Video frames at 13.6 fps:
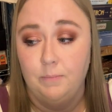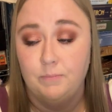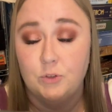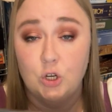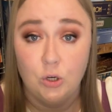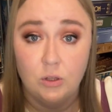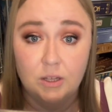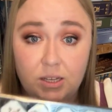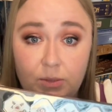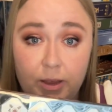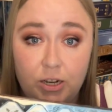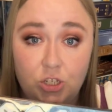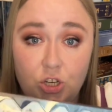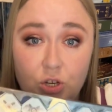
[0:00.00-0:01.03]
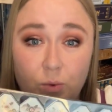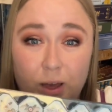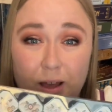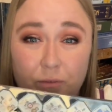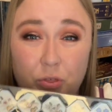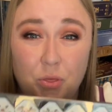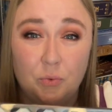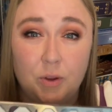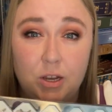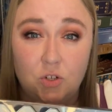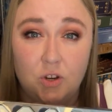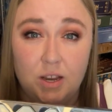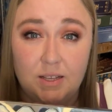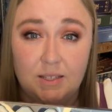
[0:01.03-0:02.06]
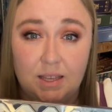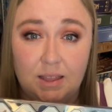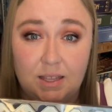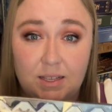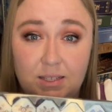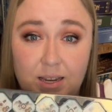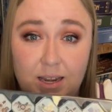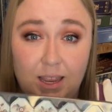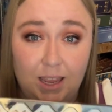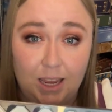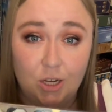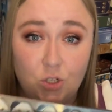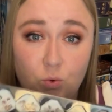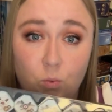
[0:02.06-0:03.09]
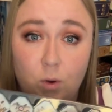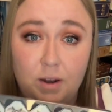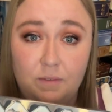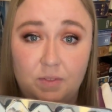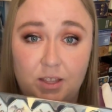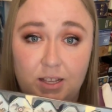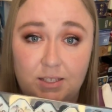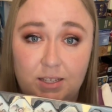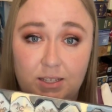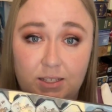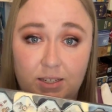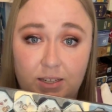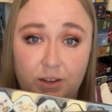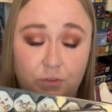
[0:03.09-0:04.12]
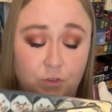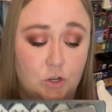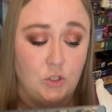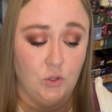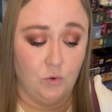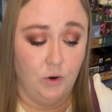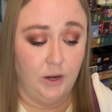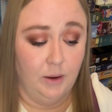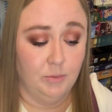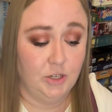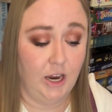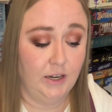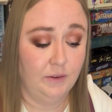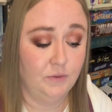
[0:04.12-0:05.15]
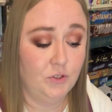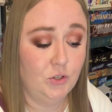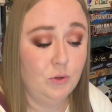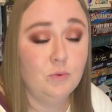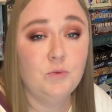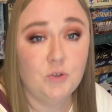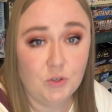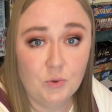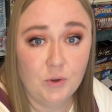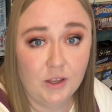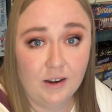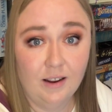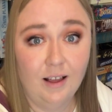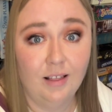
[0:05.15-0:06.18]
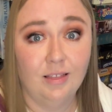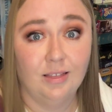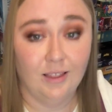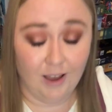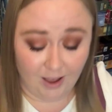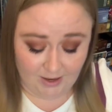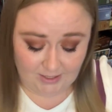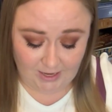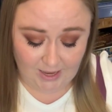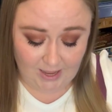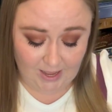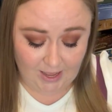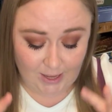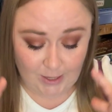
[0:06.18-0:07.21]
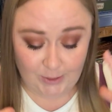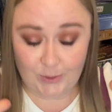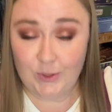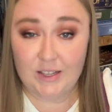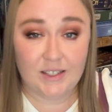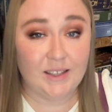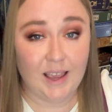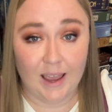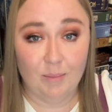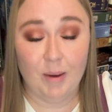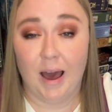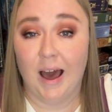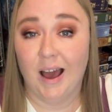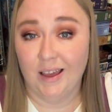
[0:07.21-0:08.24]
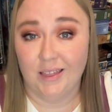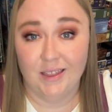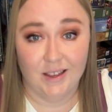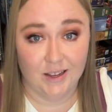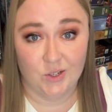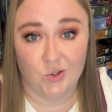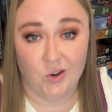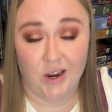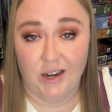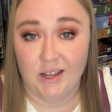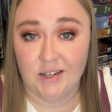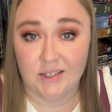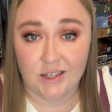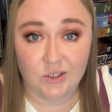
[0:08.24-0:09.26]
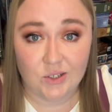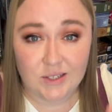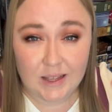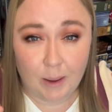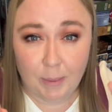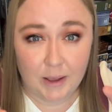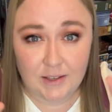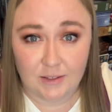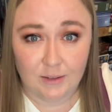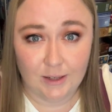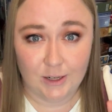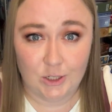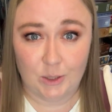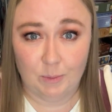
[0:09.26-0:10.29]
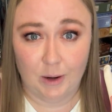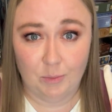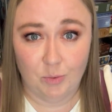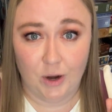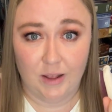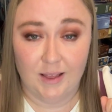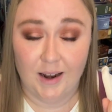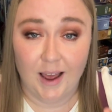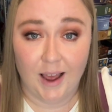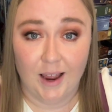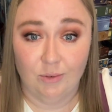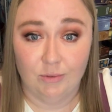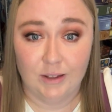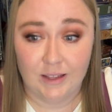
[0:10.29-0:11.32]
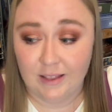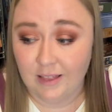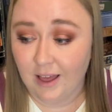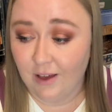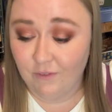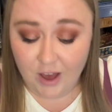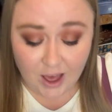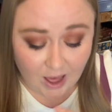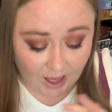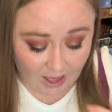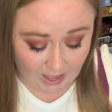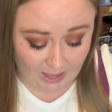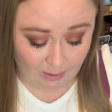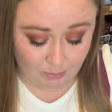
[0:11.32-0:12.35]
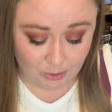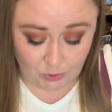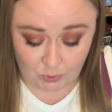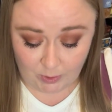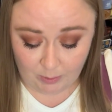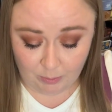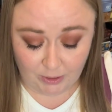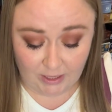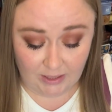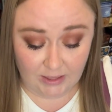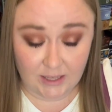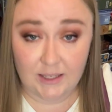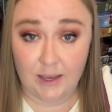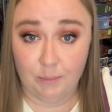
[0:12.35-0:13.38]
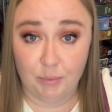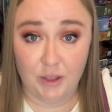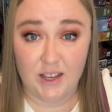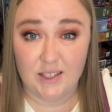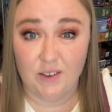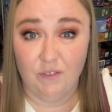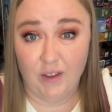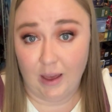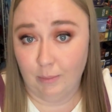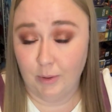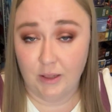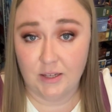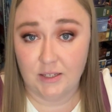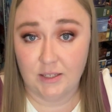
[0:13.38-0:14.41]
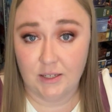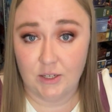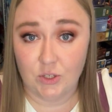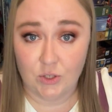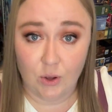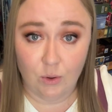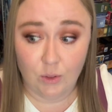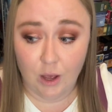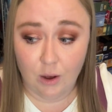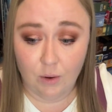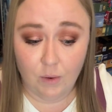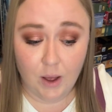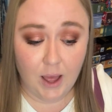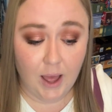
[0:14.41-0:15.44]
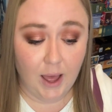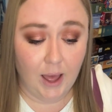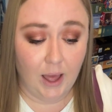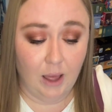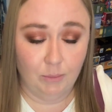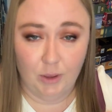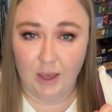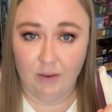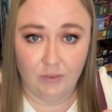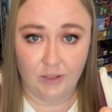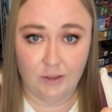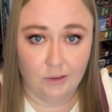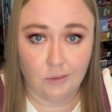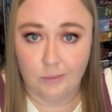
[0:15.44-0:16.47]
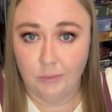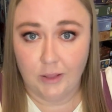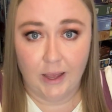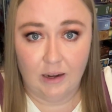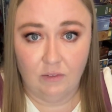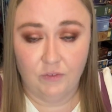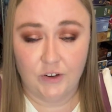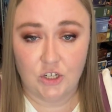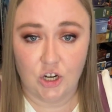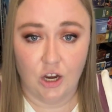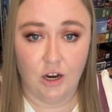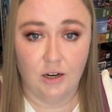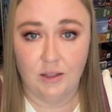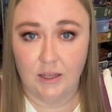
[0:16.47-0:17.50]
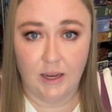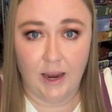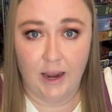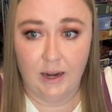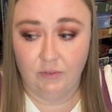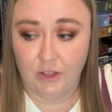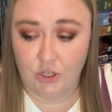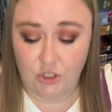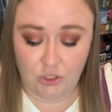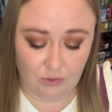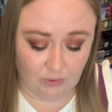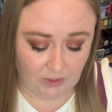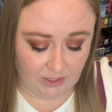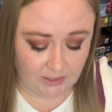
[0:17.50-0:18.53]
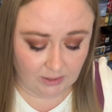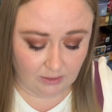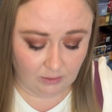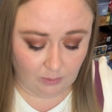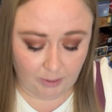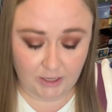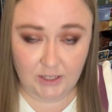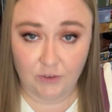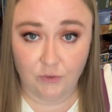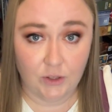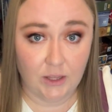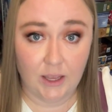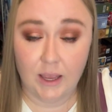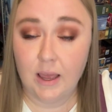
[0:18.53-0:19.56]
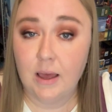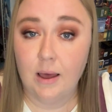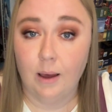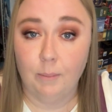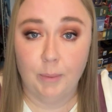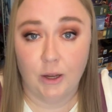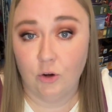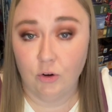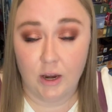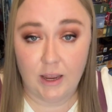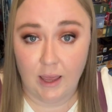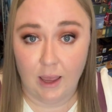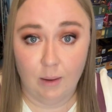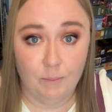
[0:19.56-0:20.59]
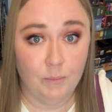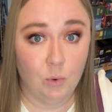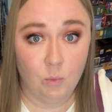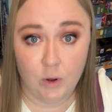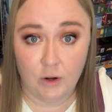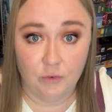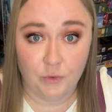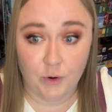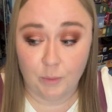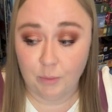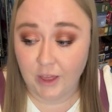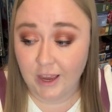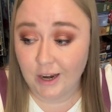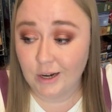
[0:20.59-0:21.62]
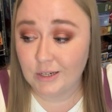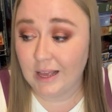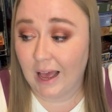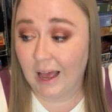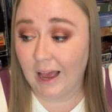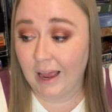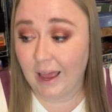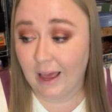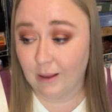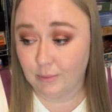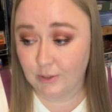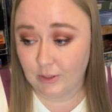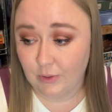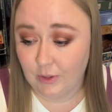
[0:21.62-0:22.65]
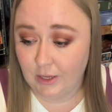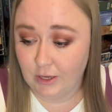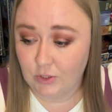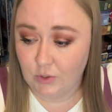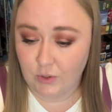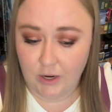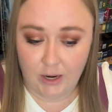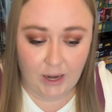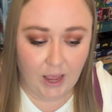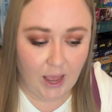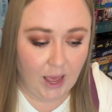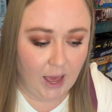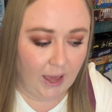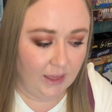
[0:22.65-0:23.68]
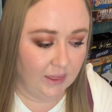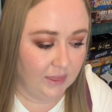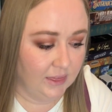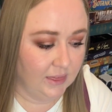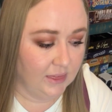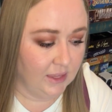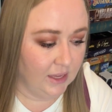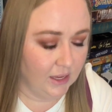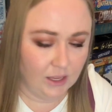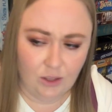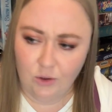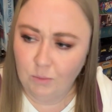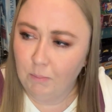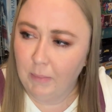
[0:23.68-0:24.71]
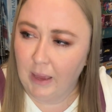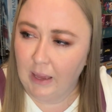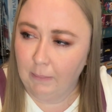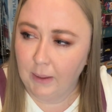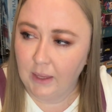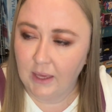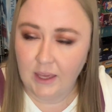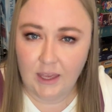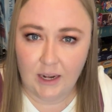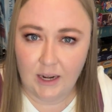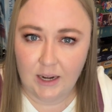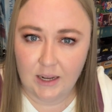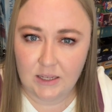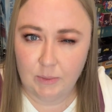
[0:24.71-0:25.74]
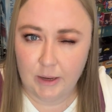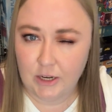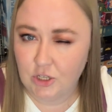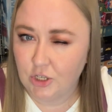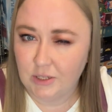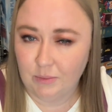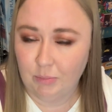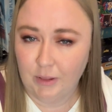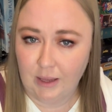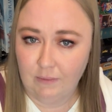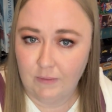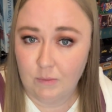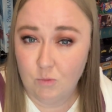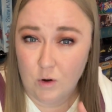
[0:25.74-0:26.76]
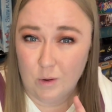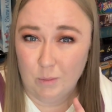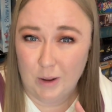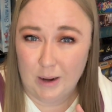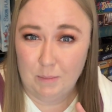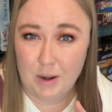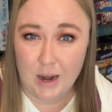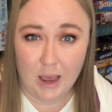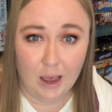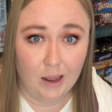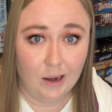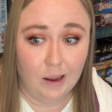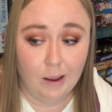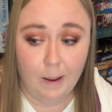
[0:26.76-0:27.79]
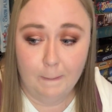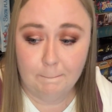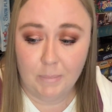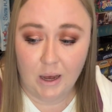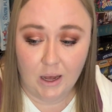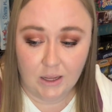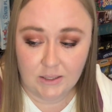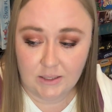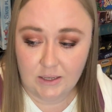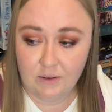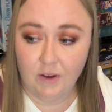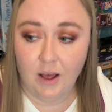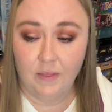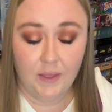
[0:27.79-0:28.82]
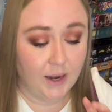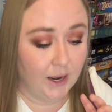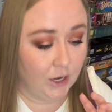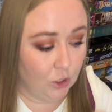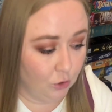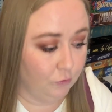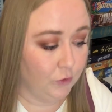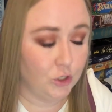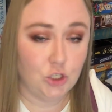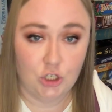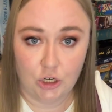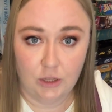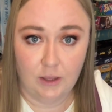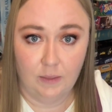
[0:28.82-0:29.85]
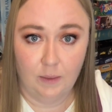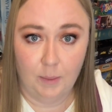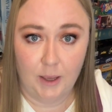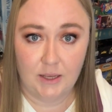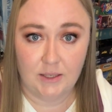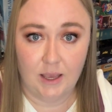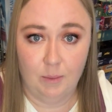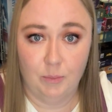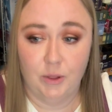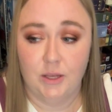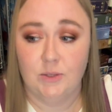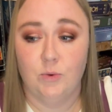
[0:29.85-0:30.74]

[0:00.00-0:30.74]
turtle expansion, you will have 3 trays like this. And each one of these is a different scoring objective. So you do get a lot. So this game, I think, is great. It tickles that puzzle itch in my brain that I really love. I'm enjoying playing this. It plays fabulously solo. You have a little lionfish card that kind of lets you do things a little bit differently. But great game, 1 to 4 players. I absolutely adore it. I think you maybe can get an expansion to play even more, but I'm not positive on that. I know for sure that the base game plays